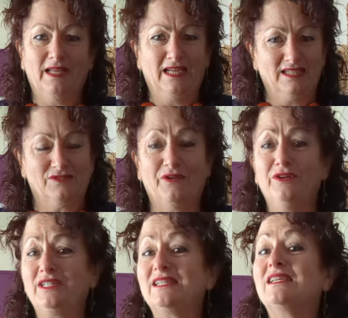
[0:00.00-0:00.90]
And it's
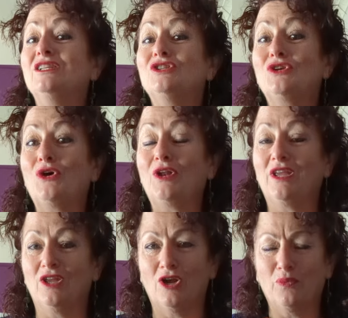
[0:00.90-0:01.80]
very
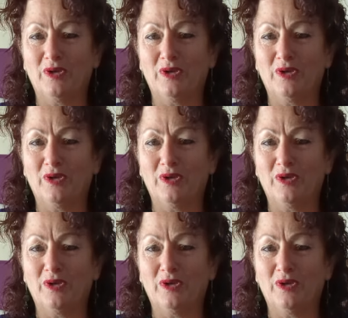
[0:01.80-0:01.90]
disconcerting. You know,